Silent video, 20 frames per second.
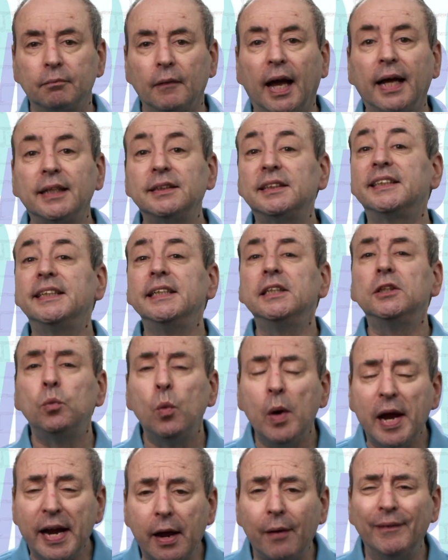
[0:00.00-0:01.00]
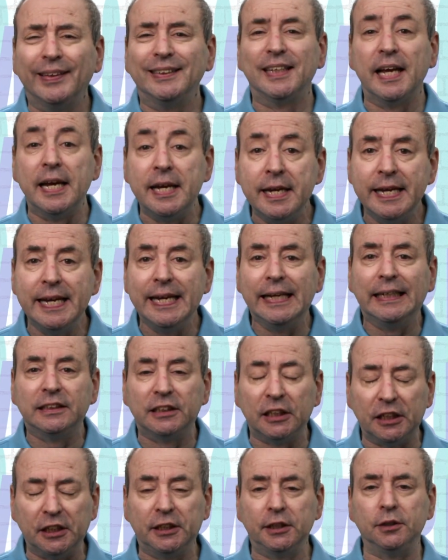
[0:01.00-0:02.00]
And since we're going to need
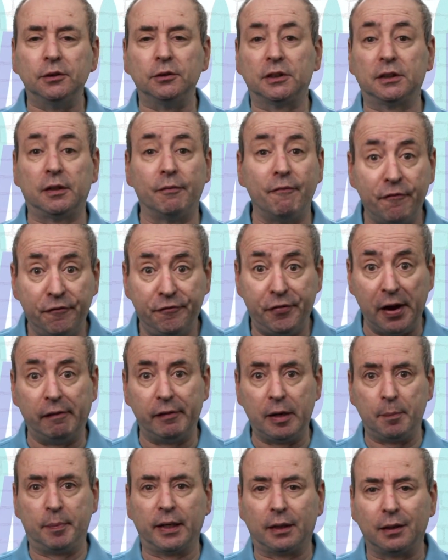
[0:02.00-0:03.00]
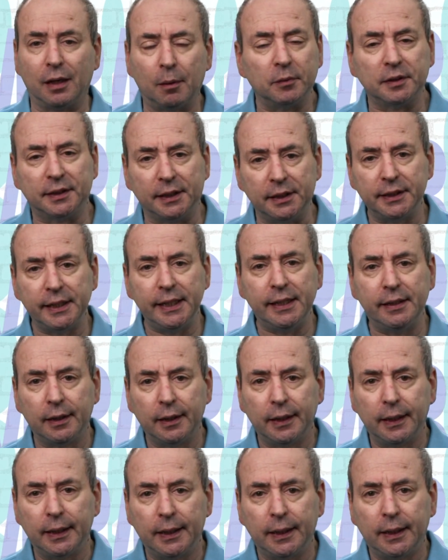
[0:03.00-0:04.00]
to use some very big numbers indeed,
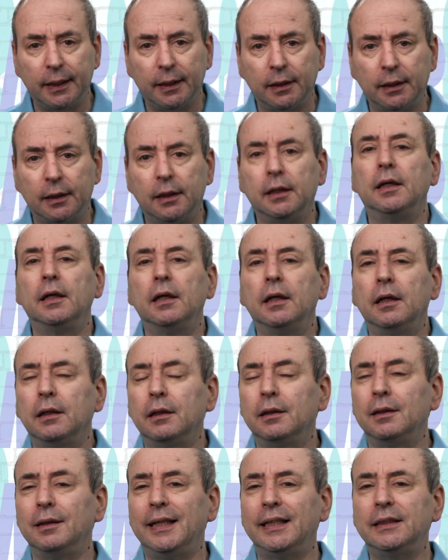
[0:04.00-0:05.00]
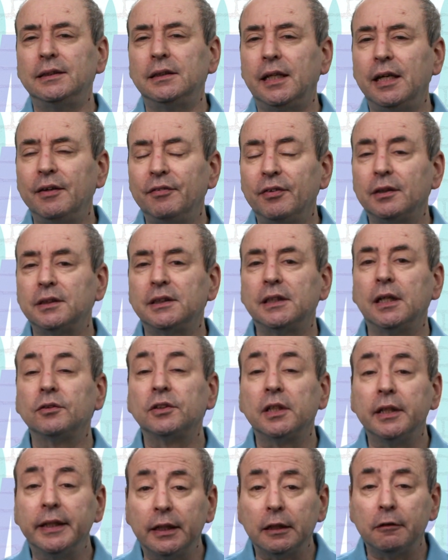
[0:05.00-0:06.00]
let's give
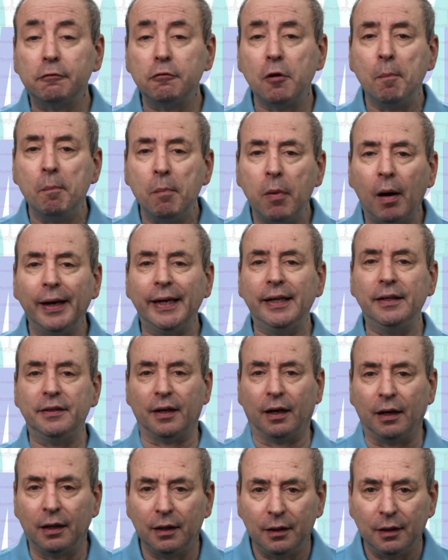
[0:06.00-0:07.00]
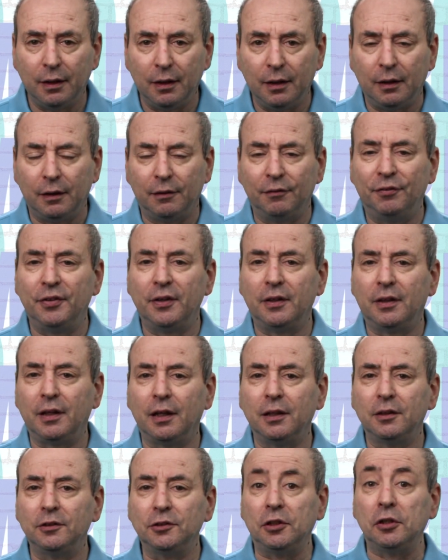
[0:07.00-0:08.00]
ourselves a little reminder for
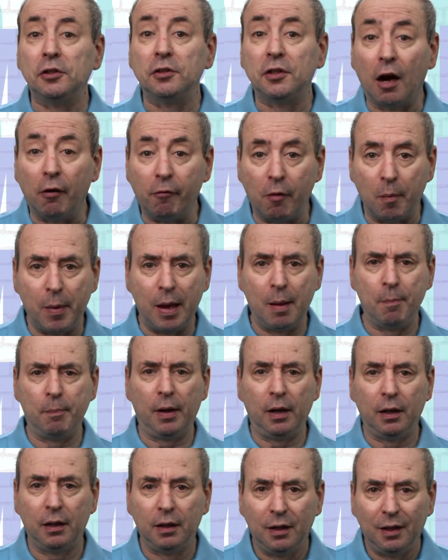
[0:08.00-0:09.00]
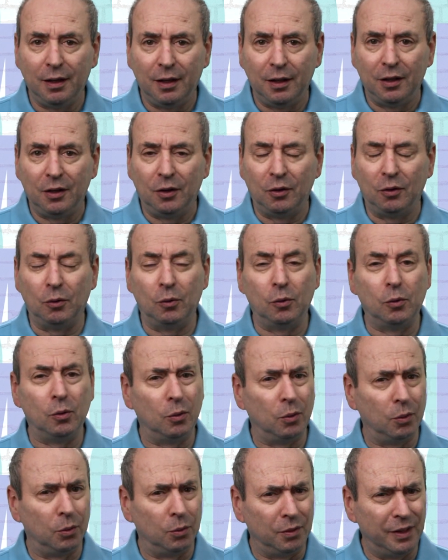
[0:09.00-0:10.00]
those who don't remember
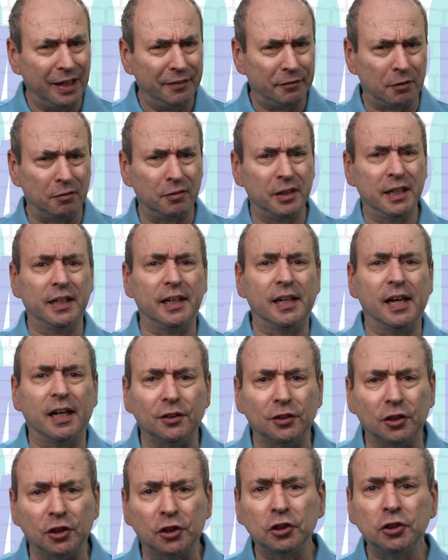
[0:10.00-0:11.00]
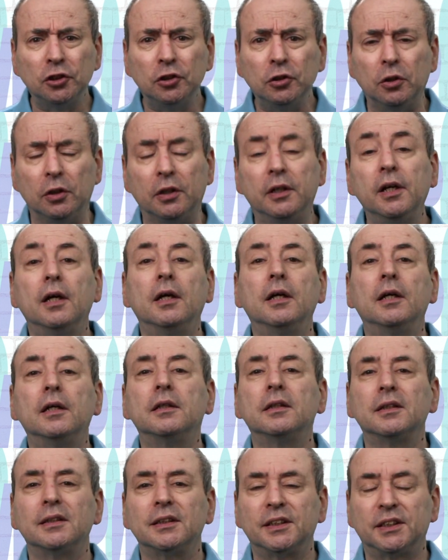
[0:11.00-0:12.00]
or never really understood
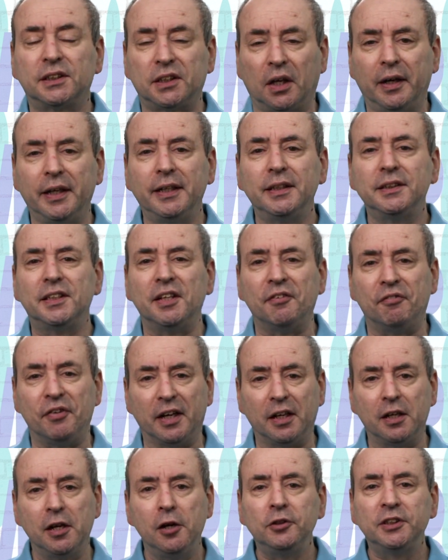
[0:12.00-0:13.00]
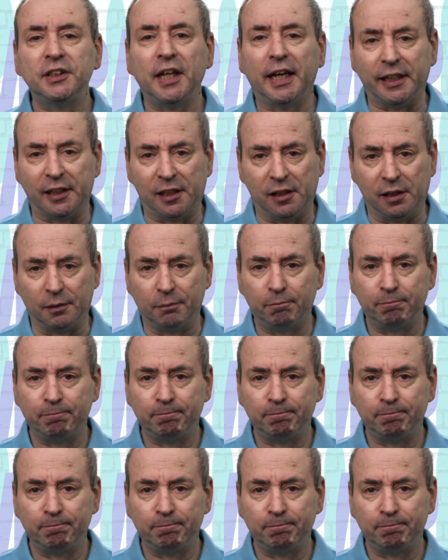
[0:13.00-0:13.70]
scientific notation.